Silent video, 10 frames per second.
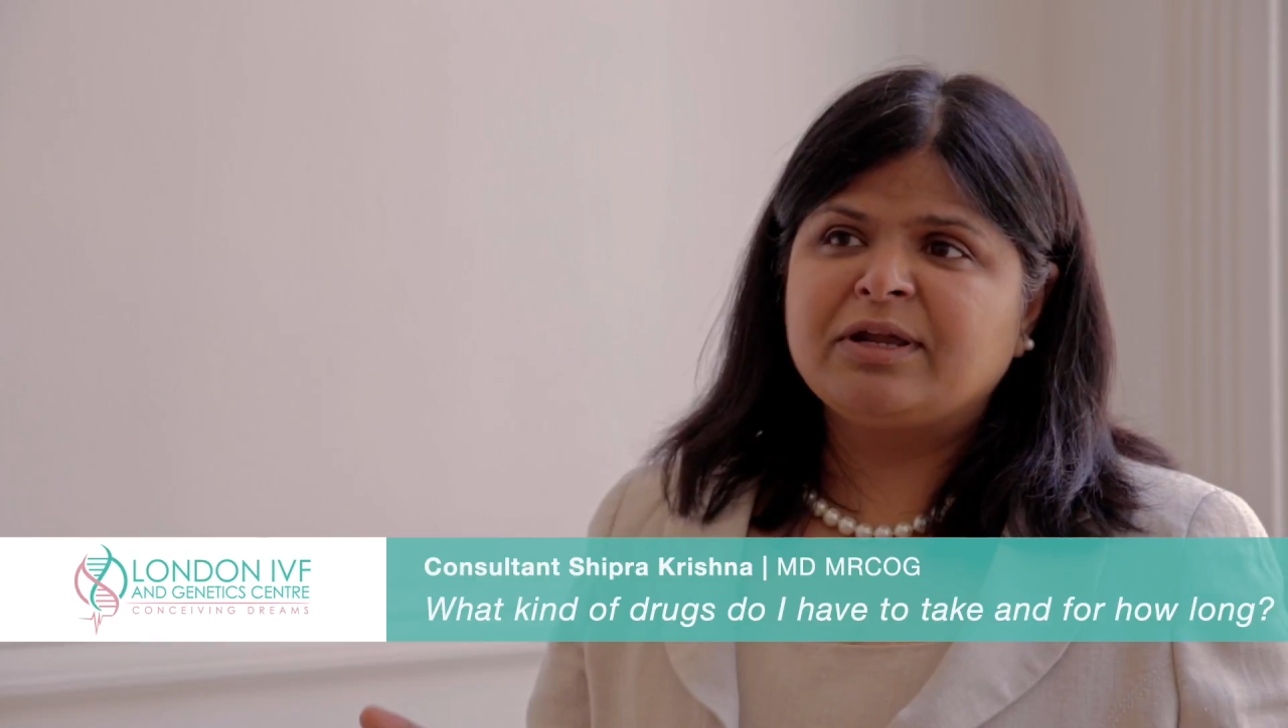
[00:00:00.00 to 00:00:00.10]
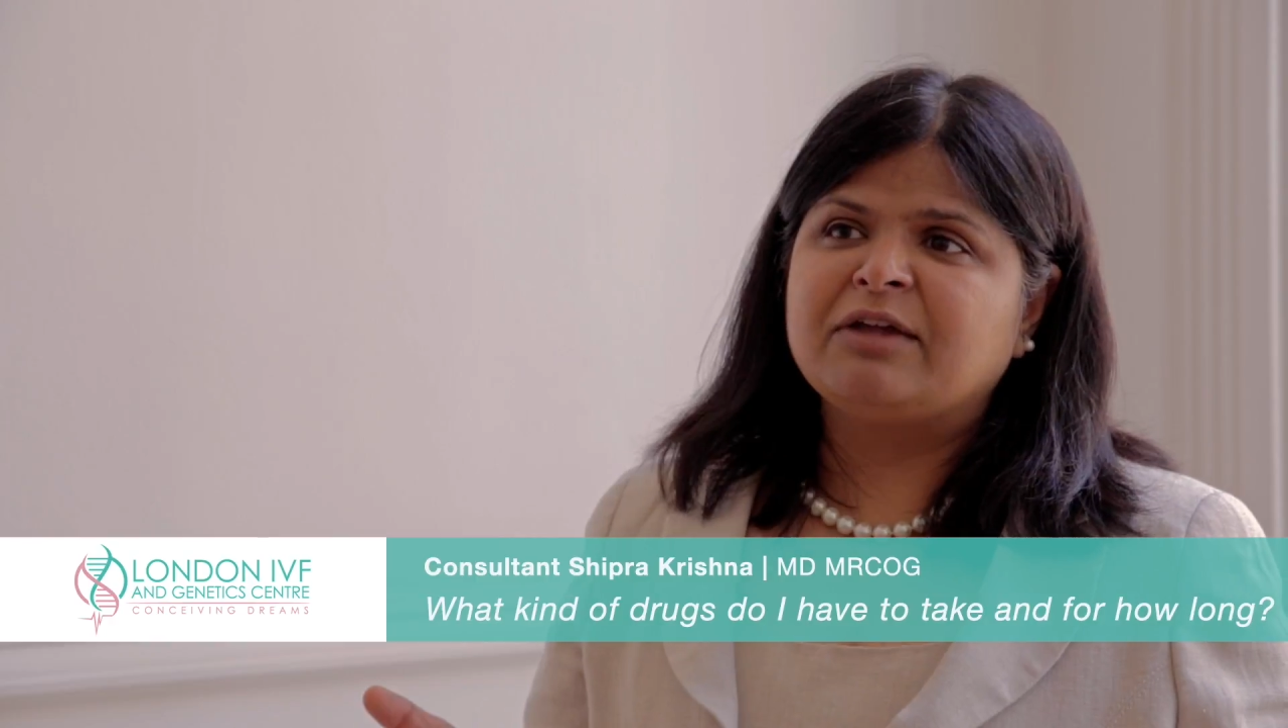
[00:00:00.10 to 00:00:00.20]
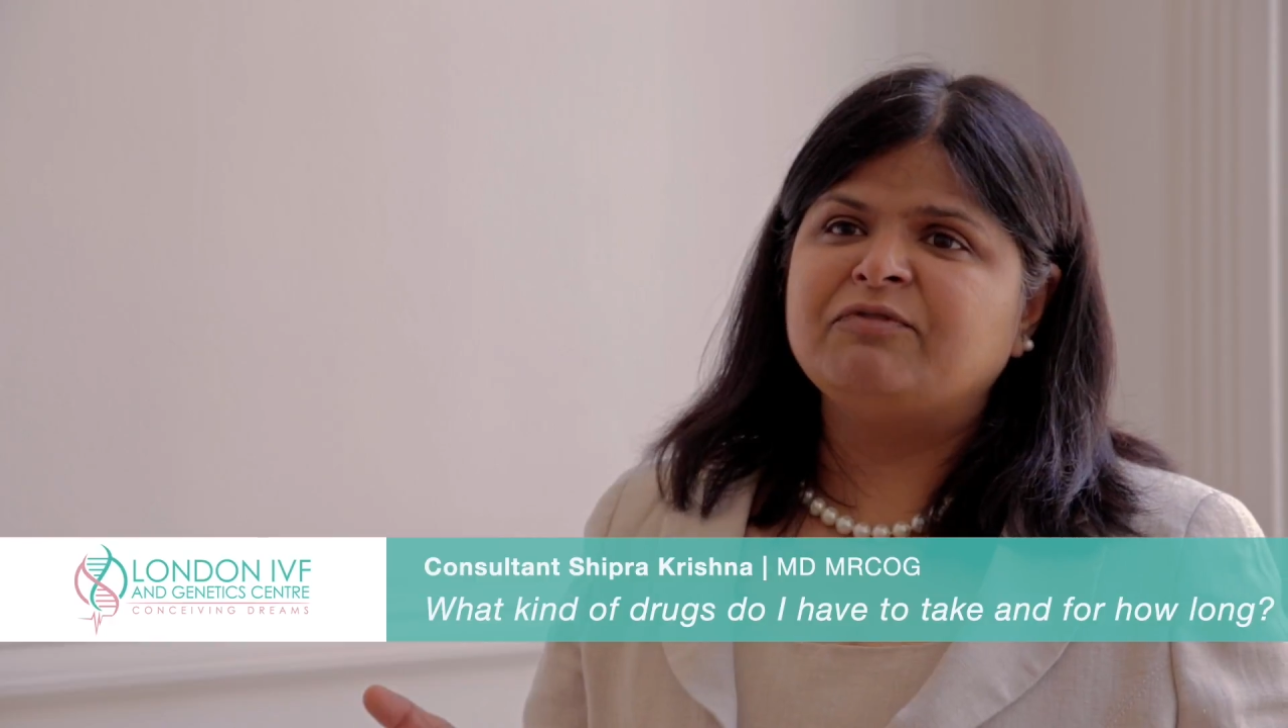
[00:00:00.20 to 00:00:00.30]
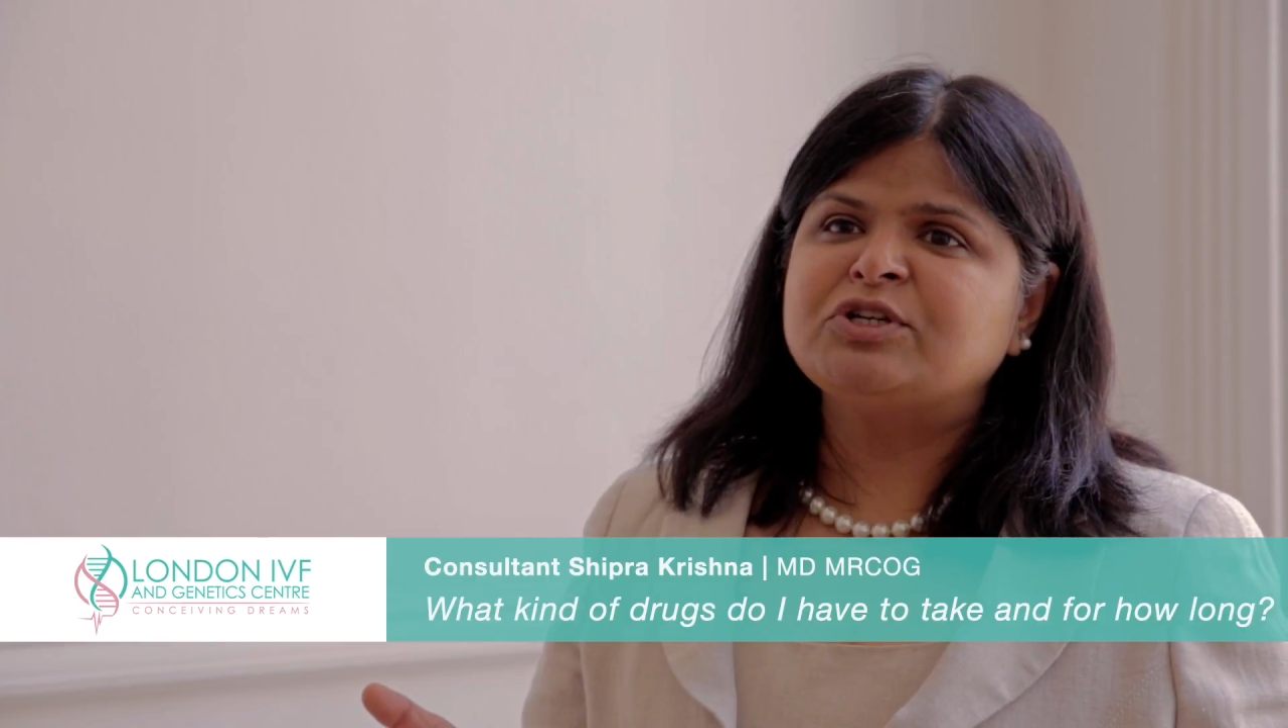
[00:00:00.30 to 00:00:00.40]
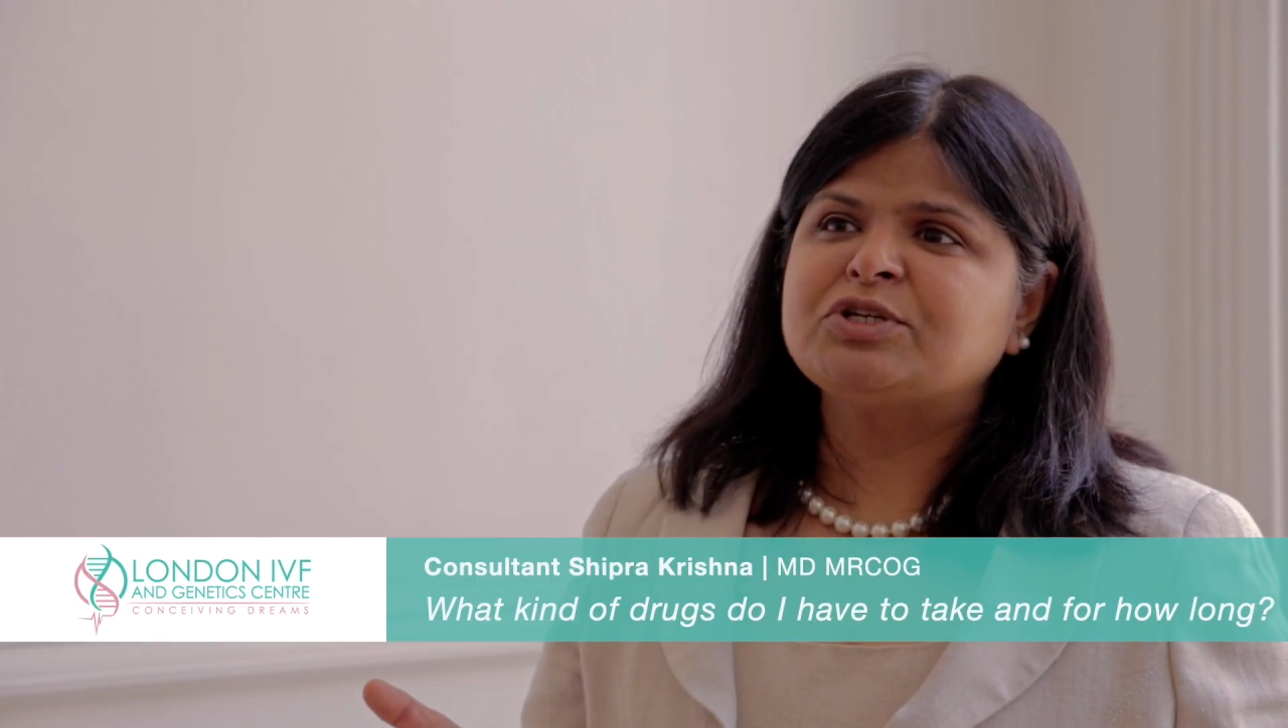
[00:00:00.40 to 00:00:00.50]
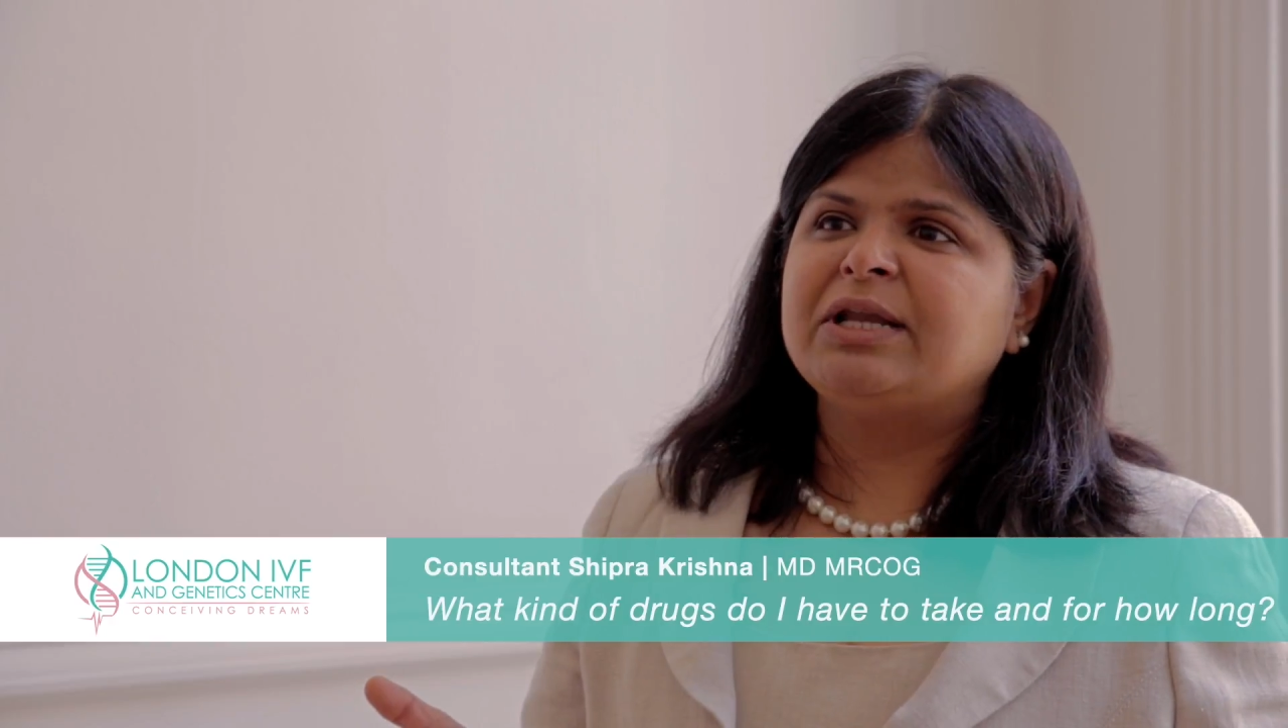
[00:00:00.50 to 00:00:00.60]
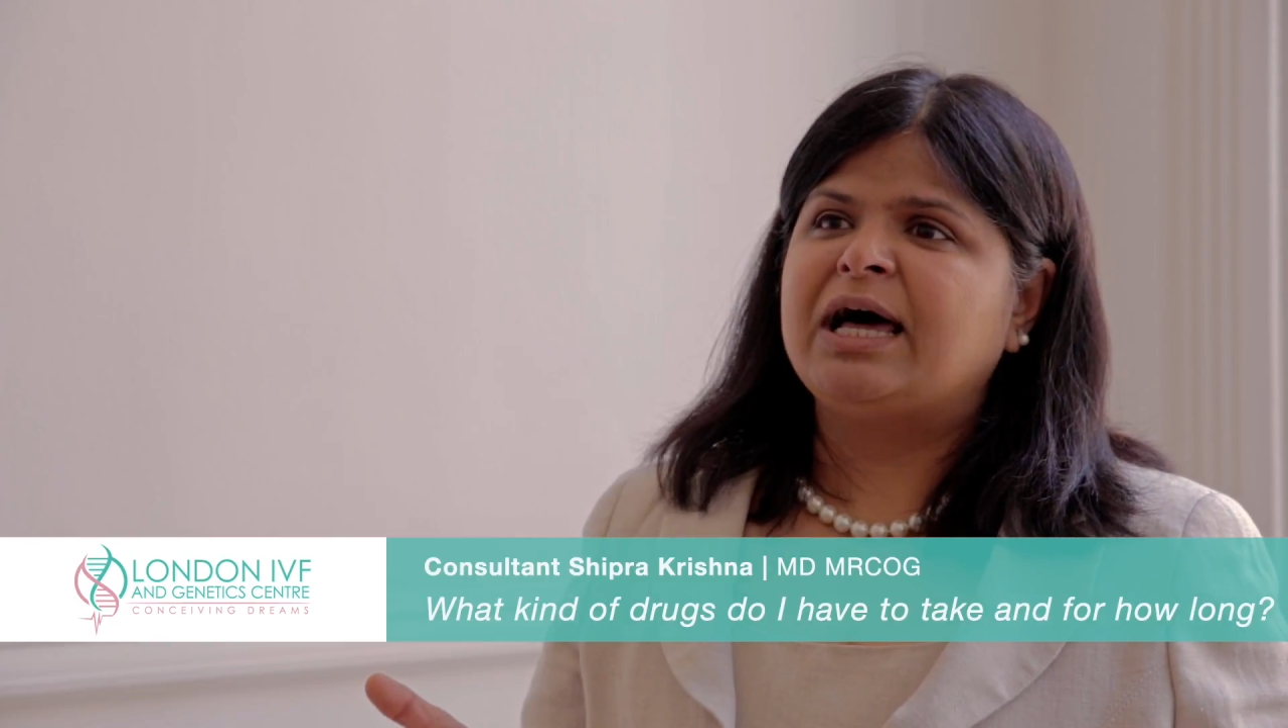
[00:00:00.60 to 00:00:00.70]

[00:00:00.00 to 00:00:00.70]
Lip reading: a conventional